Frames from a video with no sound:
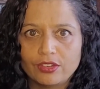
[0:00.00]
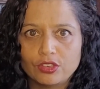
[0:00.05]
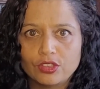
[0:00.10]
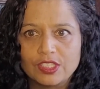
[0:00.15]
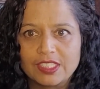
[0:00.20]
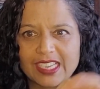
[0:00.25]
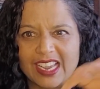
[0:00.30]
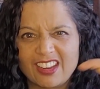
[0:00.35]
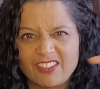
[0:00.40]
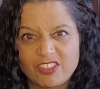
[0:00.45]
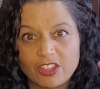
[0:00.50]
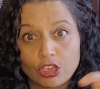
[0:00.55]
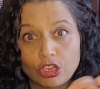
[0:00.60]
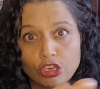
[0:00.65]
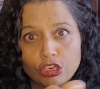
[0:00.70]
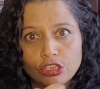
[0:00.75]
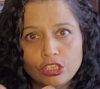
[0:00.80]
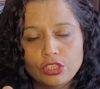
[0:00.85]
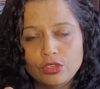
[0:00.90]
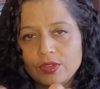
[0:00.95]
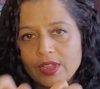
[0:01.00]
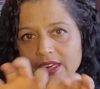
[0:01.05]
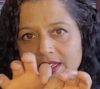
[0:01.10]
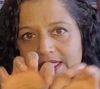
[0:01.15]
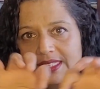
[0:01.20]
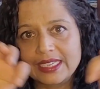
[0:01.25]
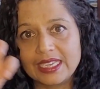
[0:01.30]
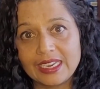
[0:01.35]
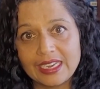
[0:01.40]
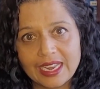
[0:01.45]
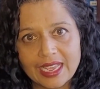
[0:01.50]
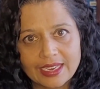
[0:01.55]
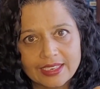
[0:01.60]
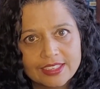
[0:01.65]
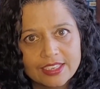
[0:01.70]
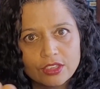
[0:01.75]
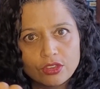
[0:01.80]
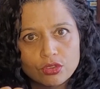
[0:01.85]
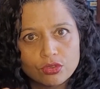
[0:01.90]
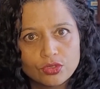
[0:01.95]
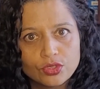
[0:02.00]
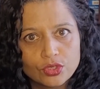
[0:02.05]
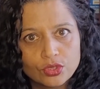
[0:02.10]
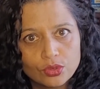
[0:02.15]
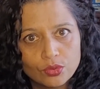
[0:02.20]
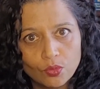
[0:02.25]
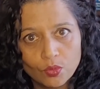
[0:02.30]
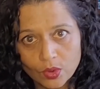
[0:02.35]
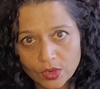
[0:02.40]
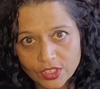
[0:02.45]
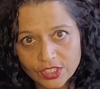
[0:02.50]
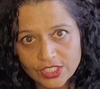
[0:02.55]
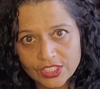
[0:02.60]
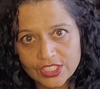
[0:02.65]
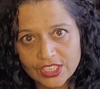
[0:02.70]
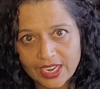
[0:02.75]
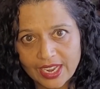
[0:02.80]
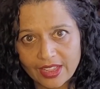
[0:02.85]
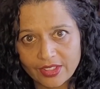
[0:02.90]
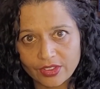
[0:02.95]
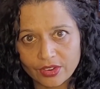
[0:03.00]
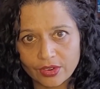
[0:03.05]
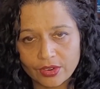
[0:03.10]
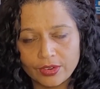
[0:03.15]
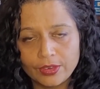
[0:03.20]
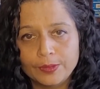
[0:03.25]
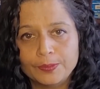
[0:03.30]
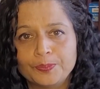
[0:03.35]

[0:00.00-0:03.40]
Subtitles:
So it's kind of the glue that is connecting those two words together.